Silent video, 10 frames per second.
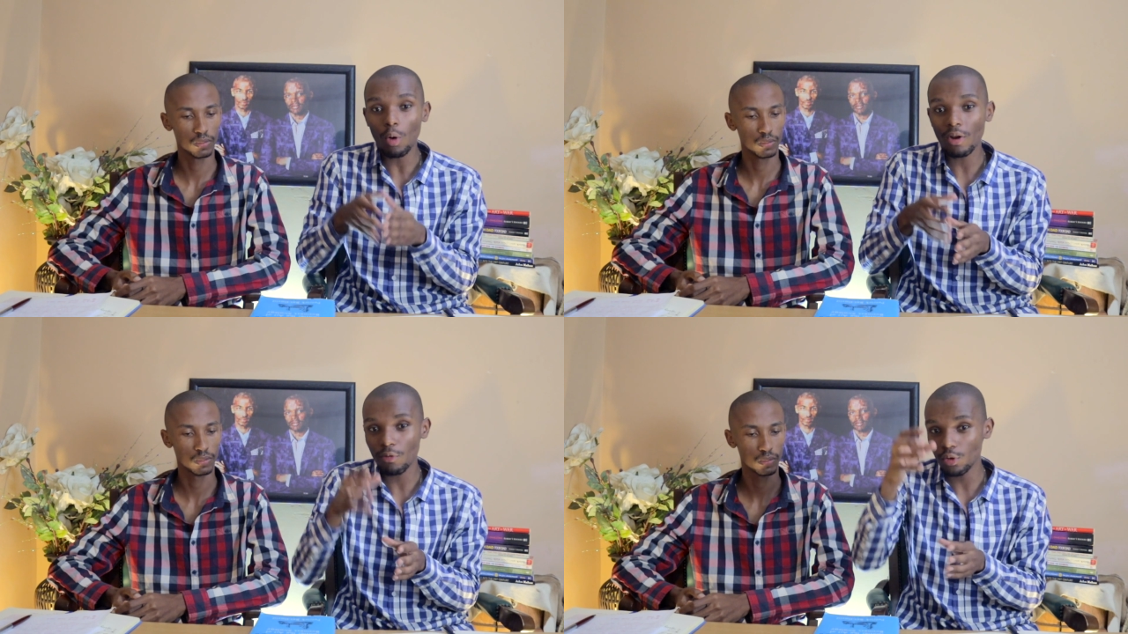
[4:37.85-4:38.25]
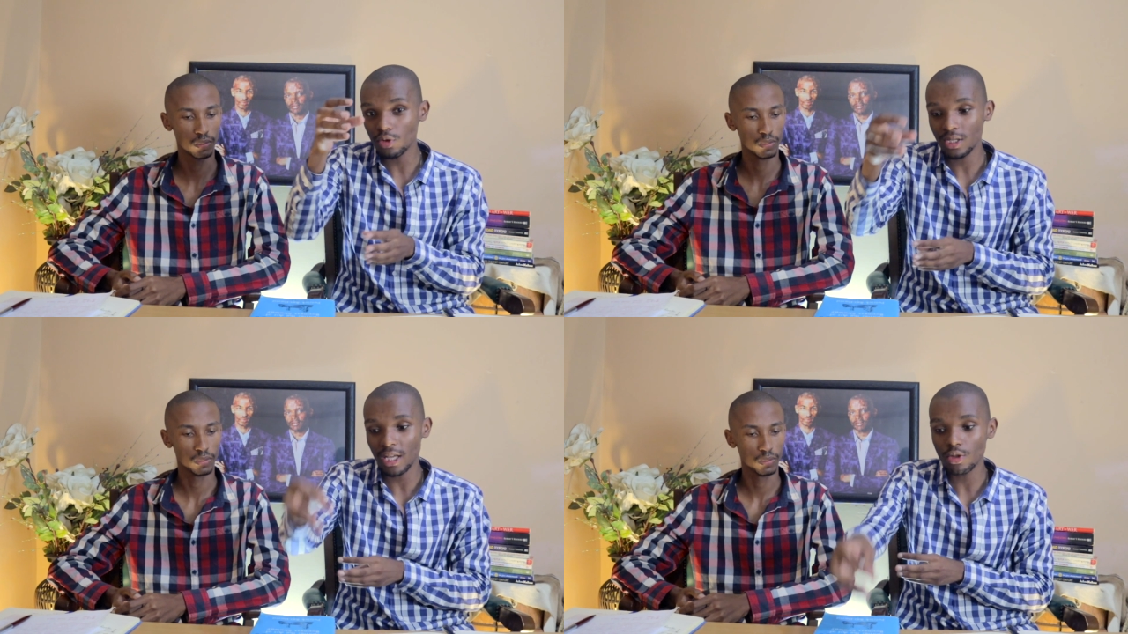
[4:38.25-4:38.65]
Speaker 1: order for you
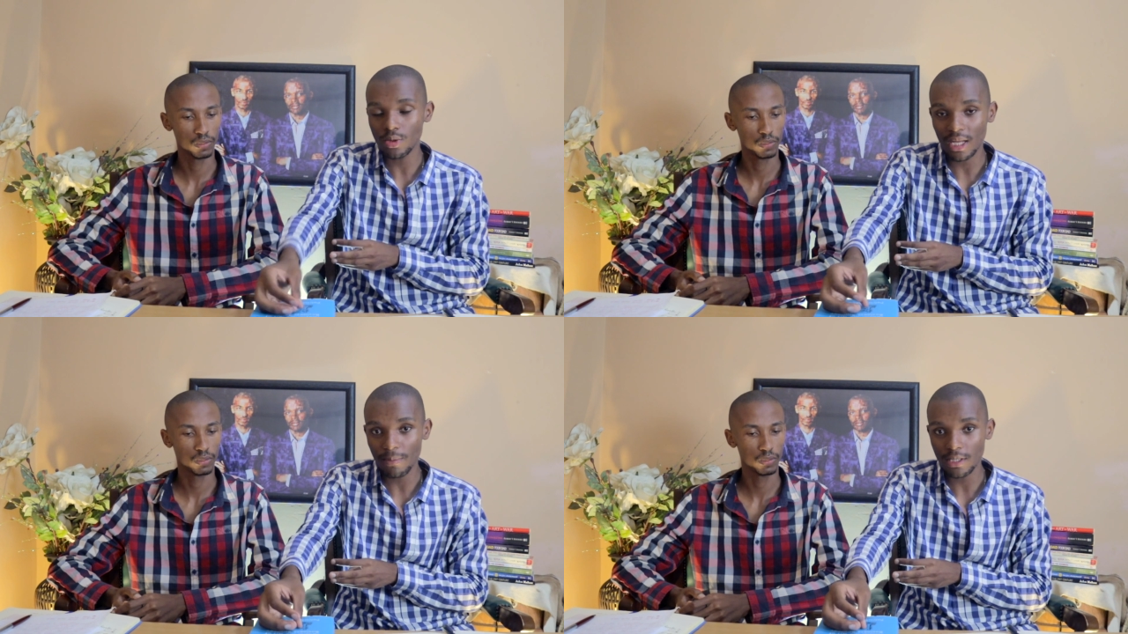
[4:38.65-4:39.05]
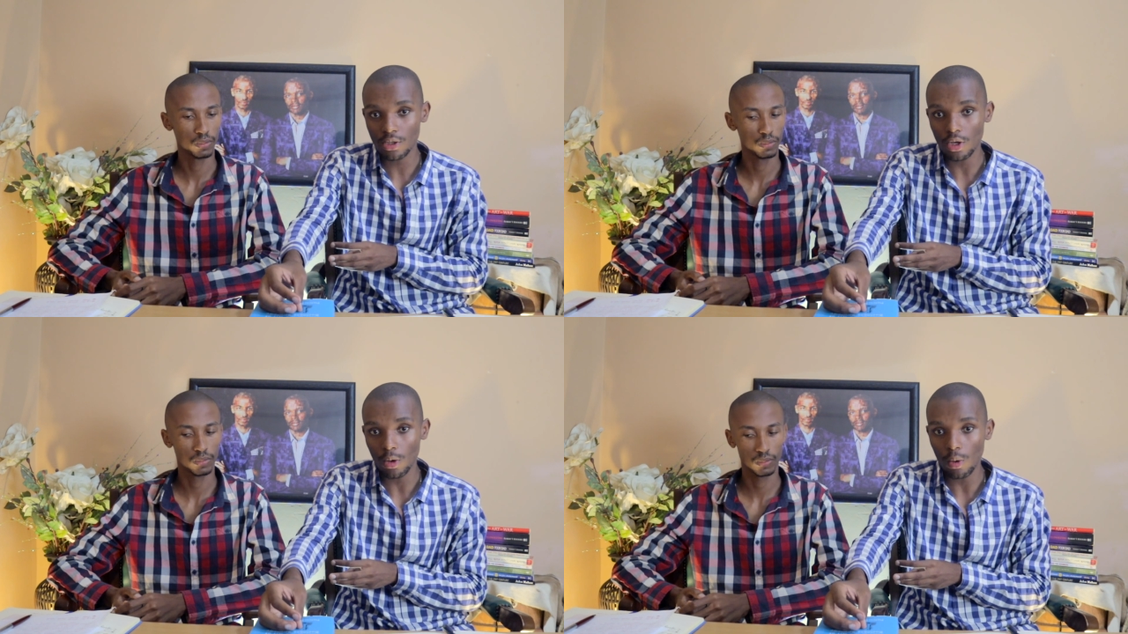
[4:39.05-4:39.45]
to get to that
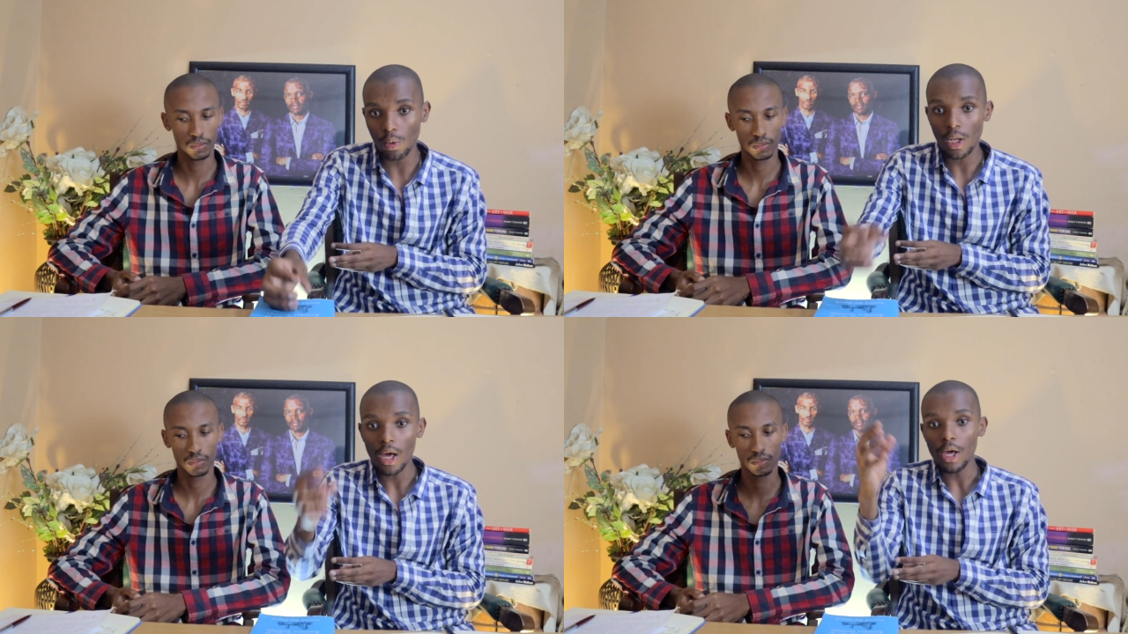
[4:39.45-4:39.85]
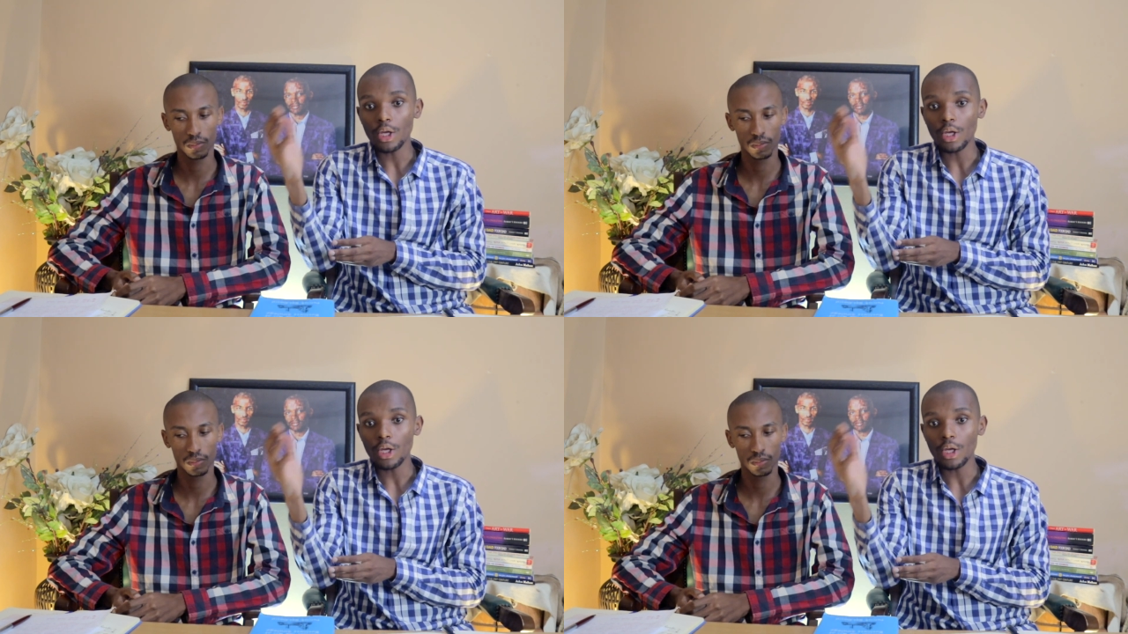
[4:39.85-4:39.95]
particular goal